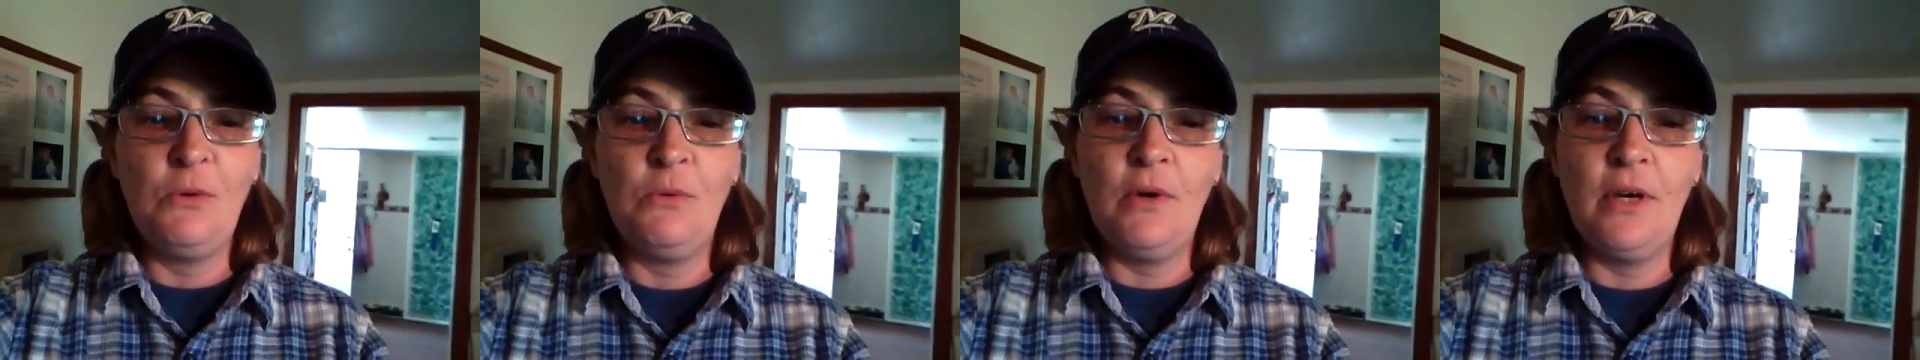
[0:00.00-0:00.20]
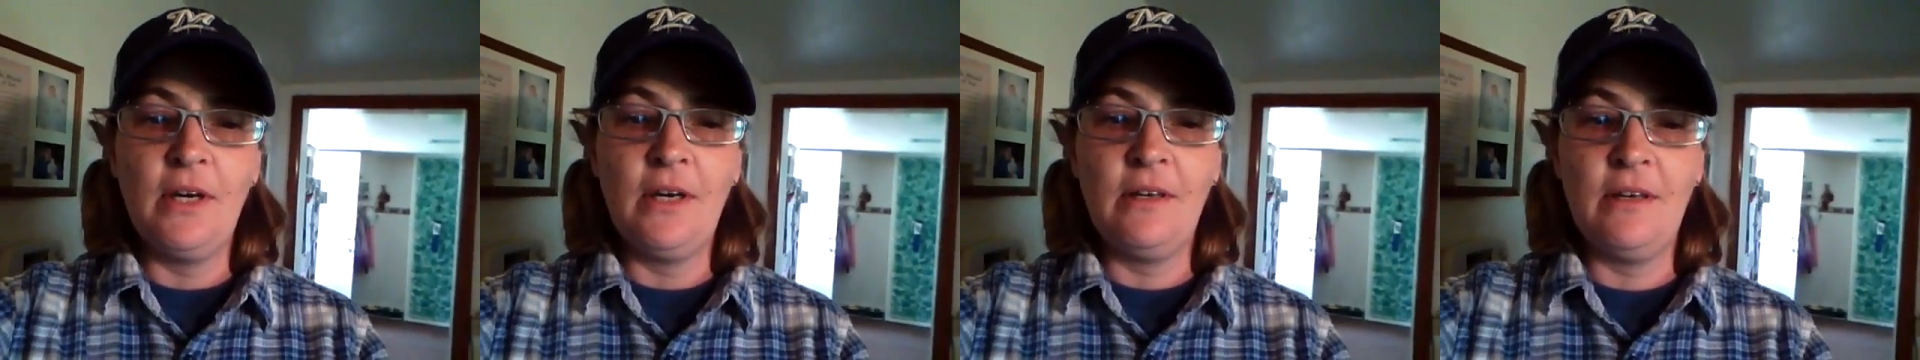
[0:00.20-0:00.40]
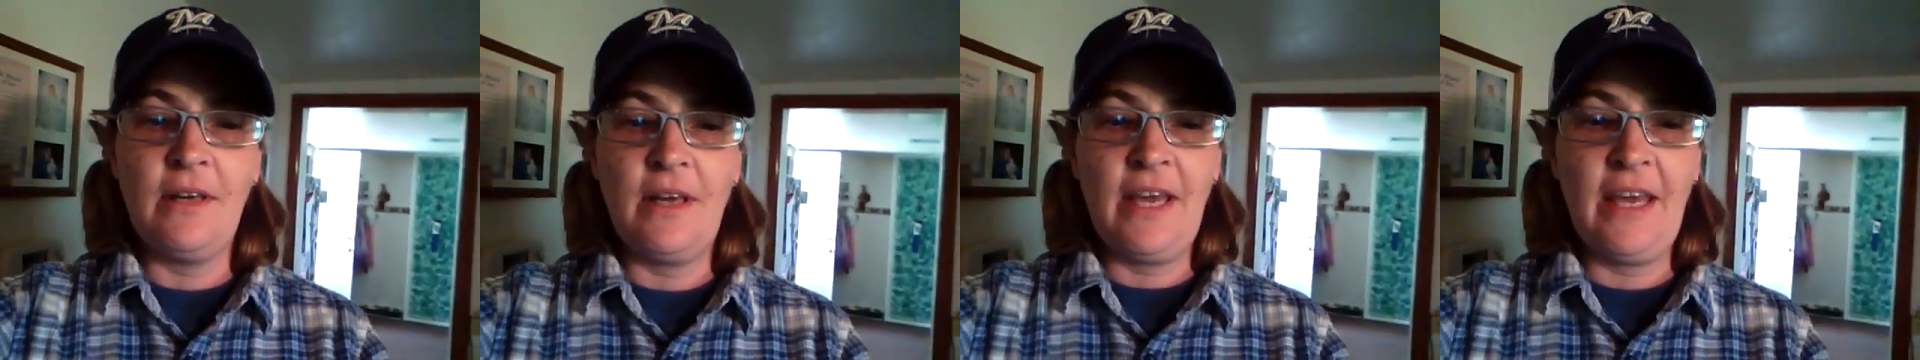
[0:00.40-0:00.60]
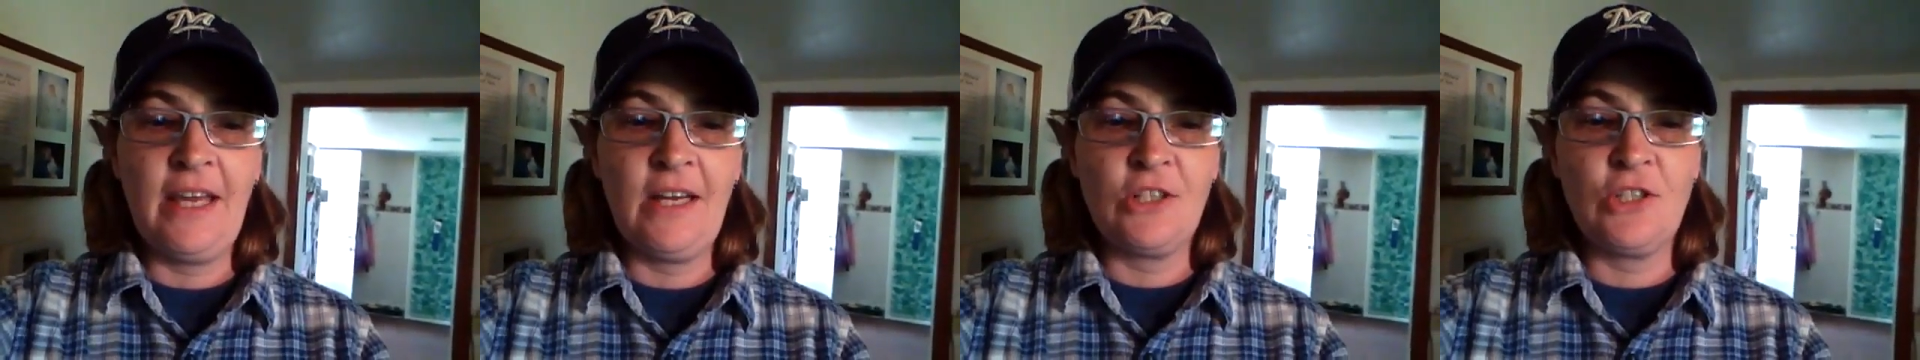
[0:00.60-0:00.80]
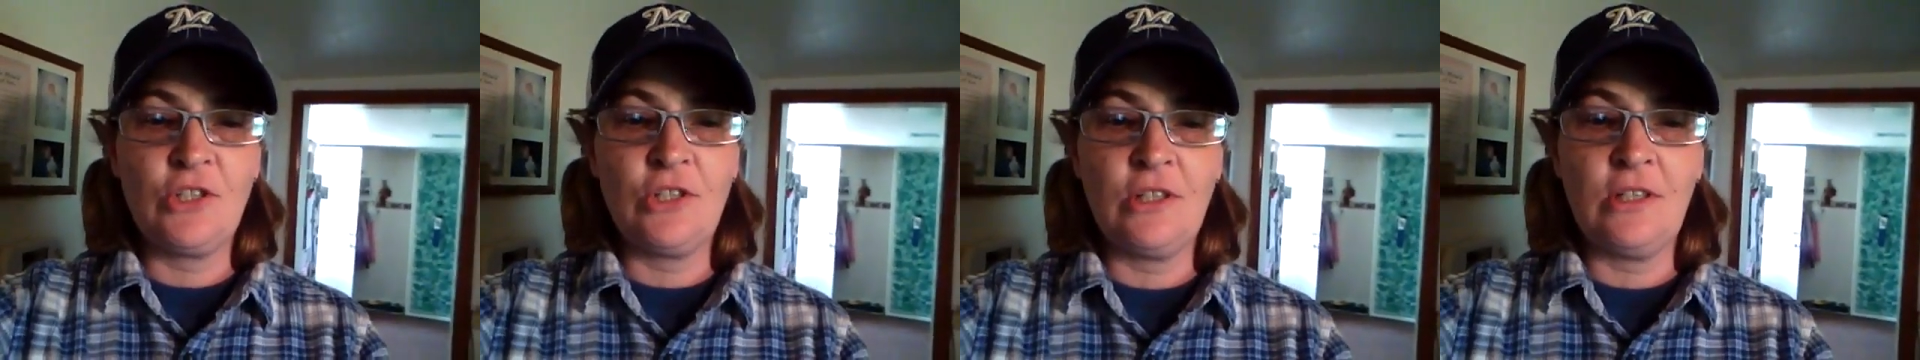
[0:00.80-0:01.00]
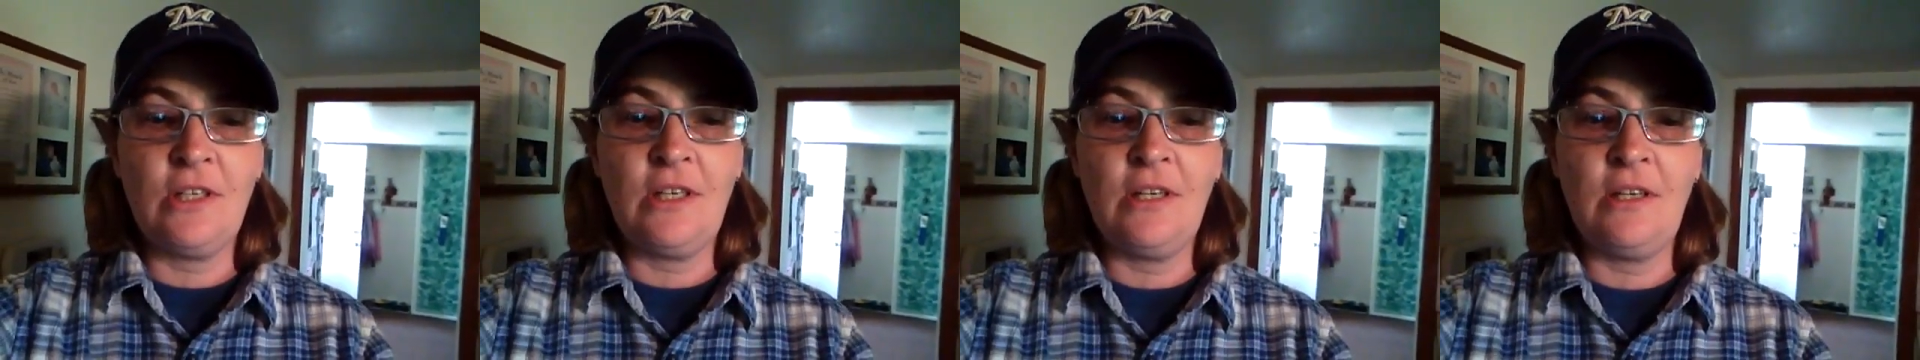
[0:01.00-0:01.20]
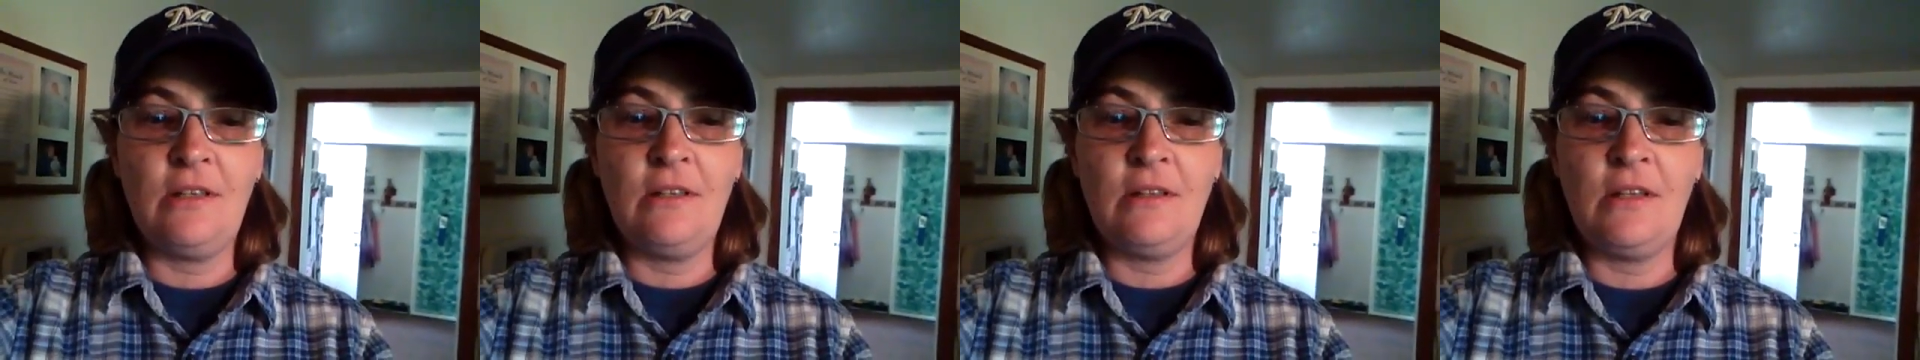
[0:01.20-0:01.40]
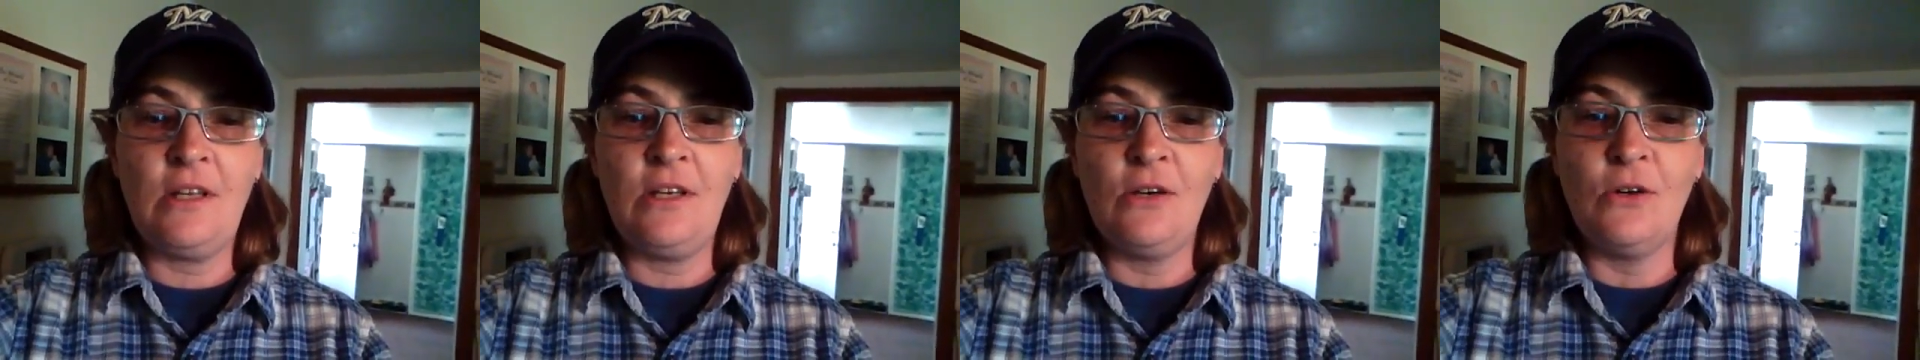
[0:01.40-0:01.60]
Well,
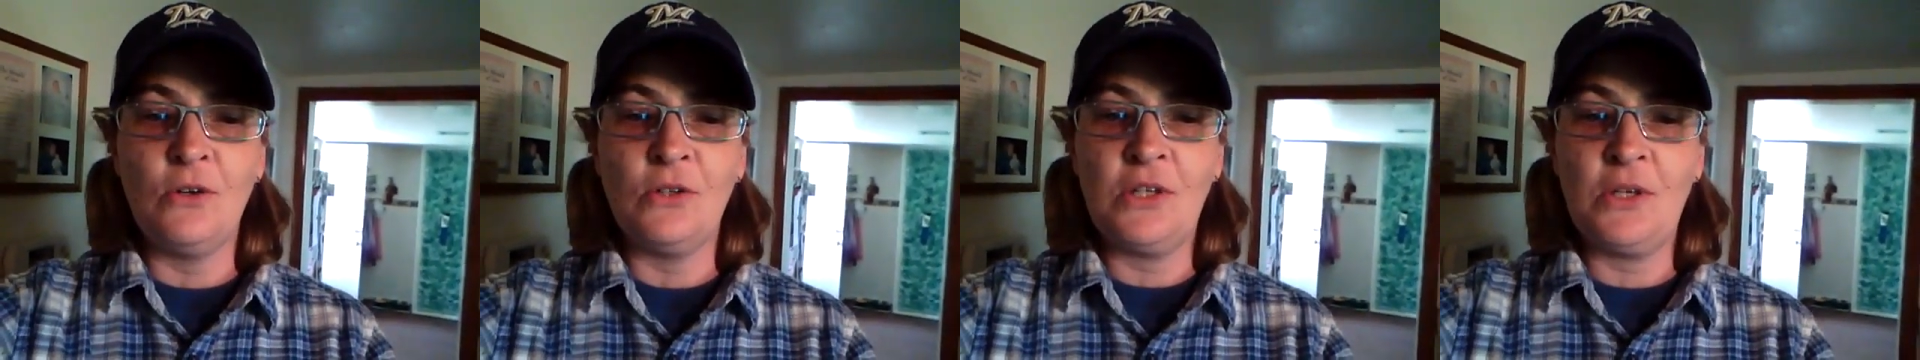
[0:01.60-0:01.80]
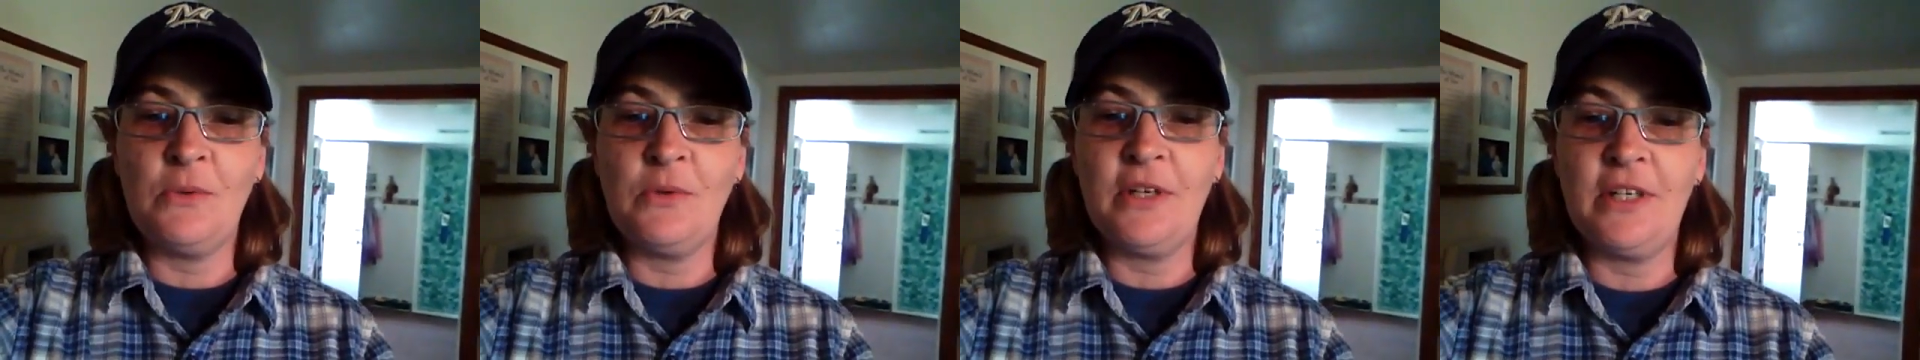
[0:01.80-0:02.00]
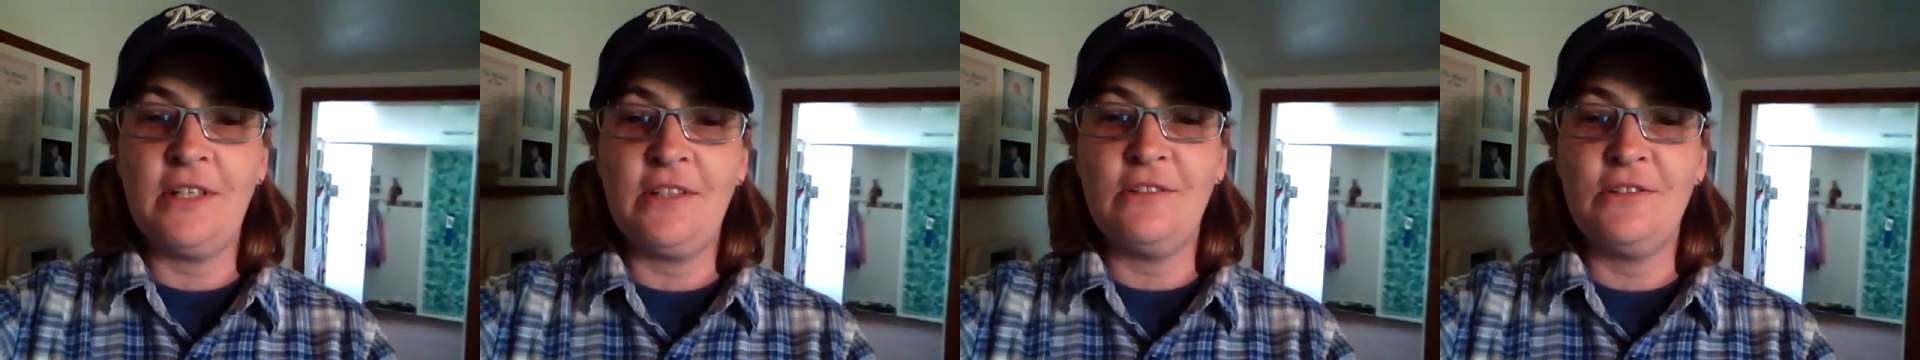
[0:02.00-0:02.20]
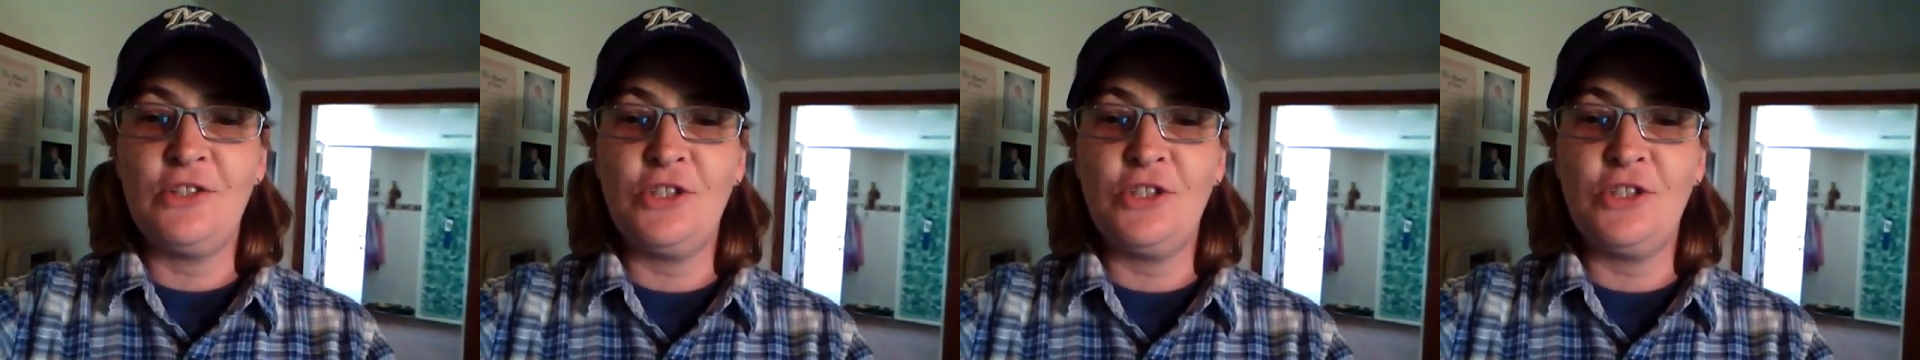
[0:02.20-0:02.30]
actually, the only one.